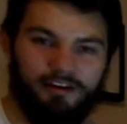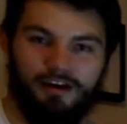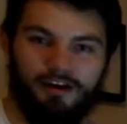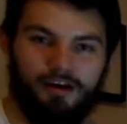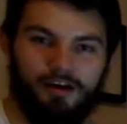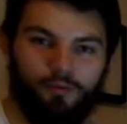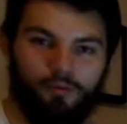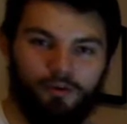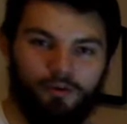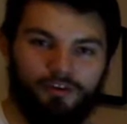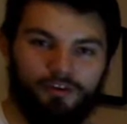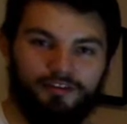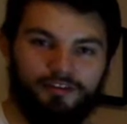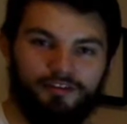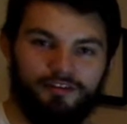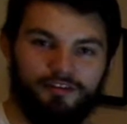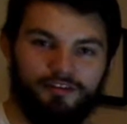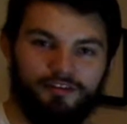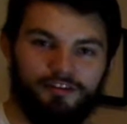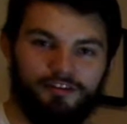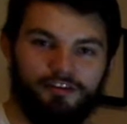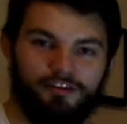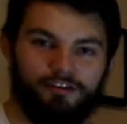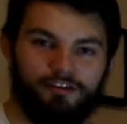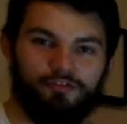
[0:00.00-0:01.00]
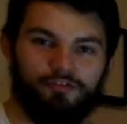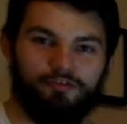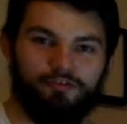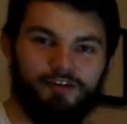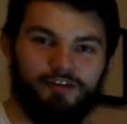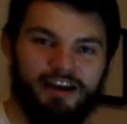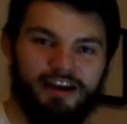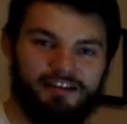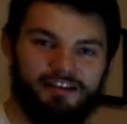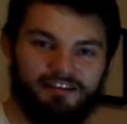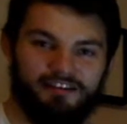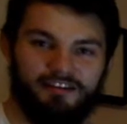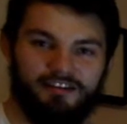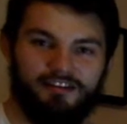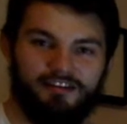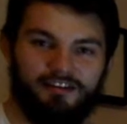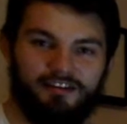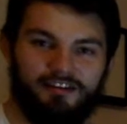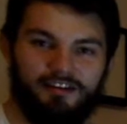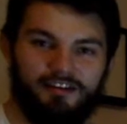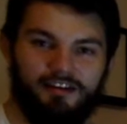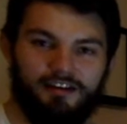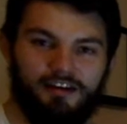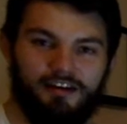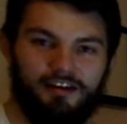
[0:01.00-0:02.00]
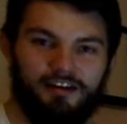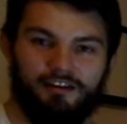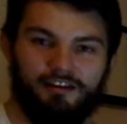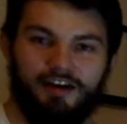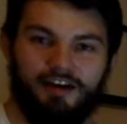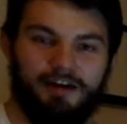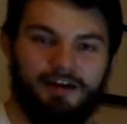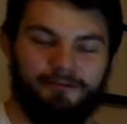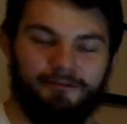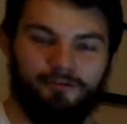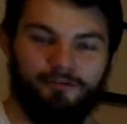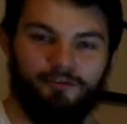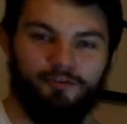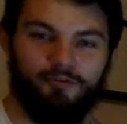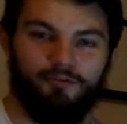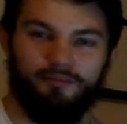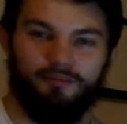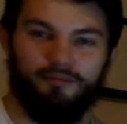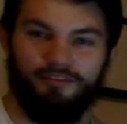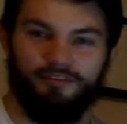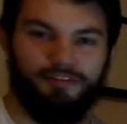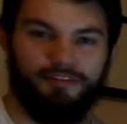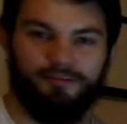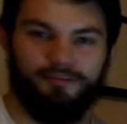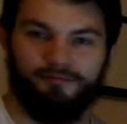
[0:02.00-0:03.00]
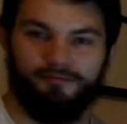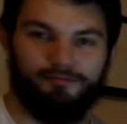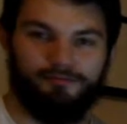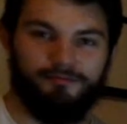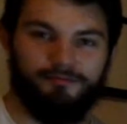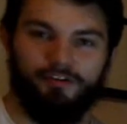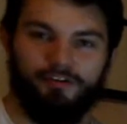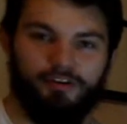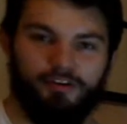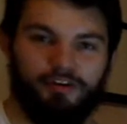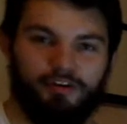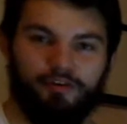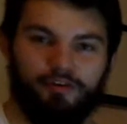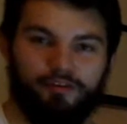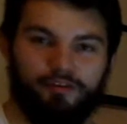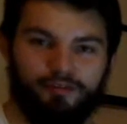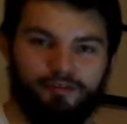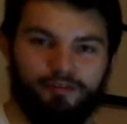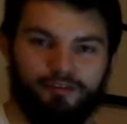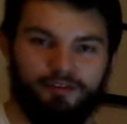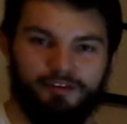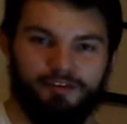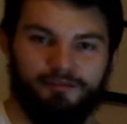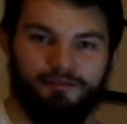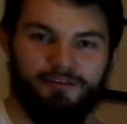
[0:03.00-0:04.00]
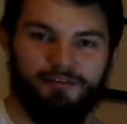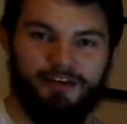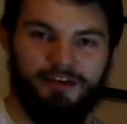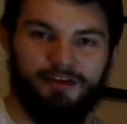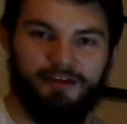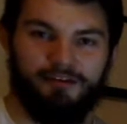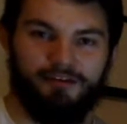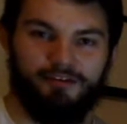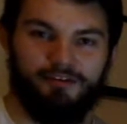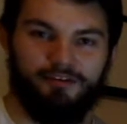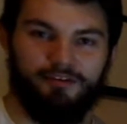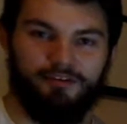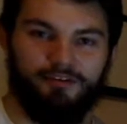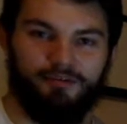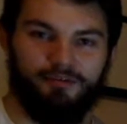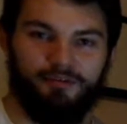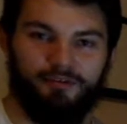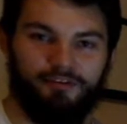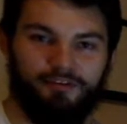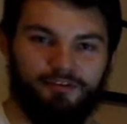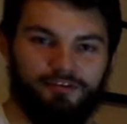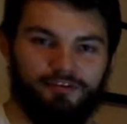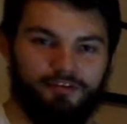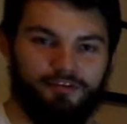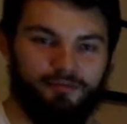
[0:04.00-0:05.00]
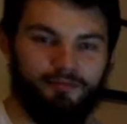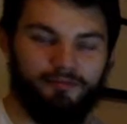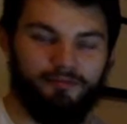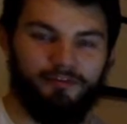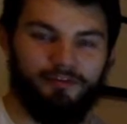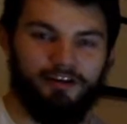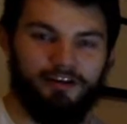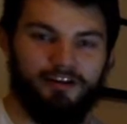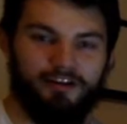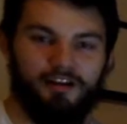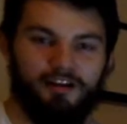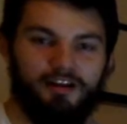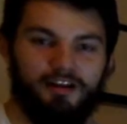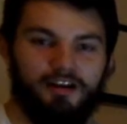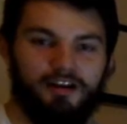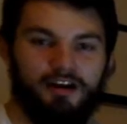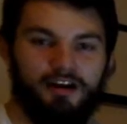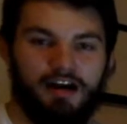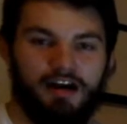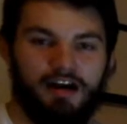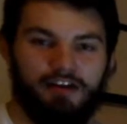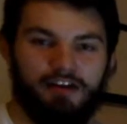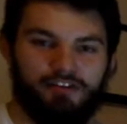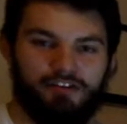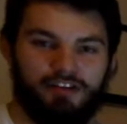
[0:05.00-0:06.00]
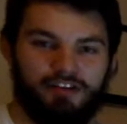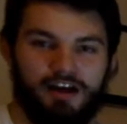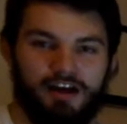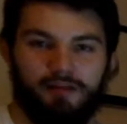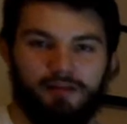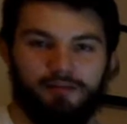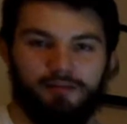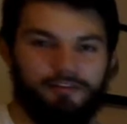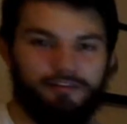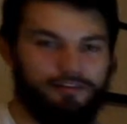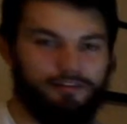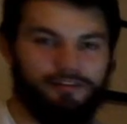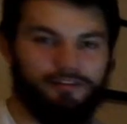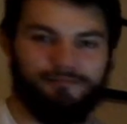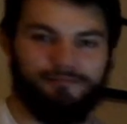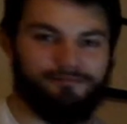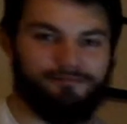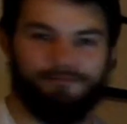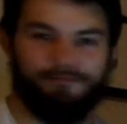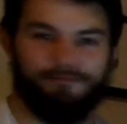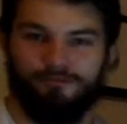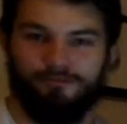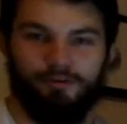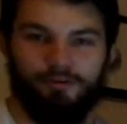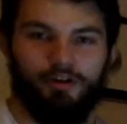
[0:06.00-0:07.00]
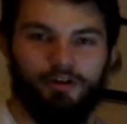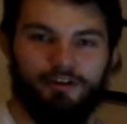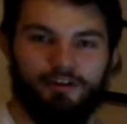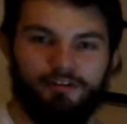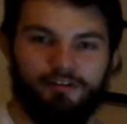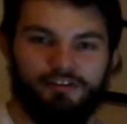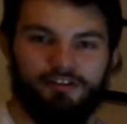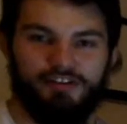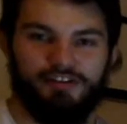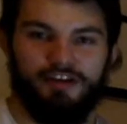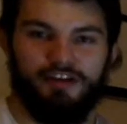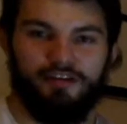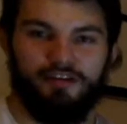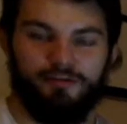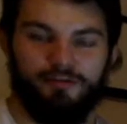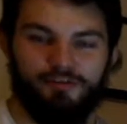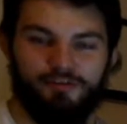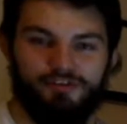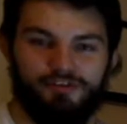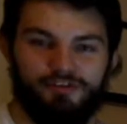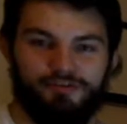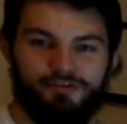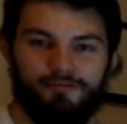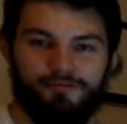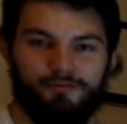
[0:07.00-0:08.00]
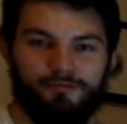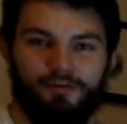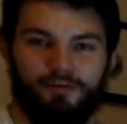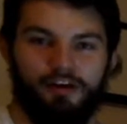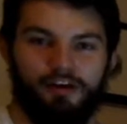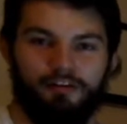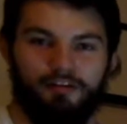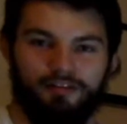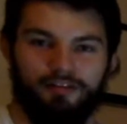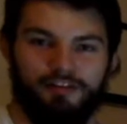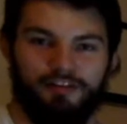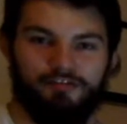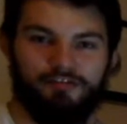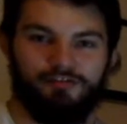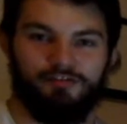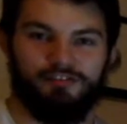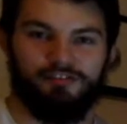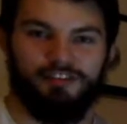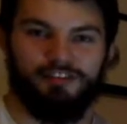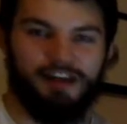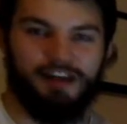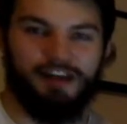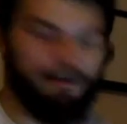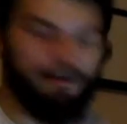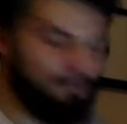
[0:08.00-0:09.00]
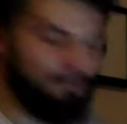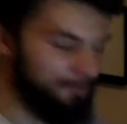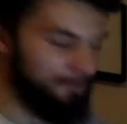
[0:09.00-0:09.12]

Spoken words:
what's going to create life forms, in all sorts of different avenues, in terms of like hydrocarbons and all that sort of jazz, which are essential to life.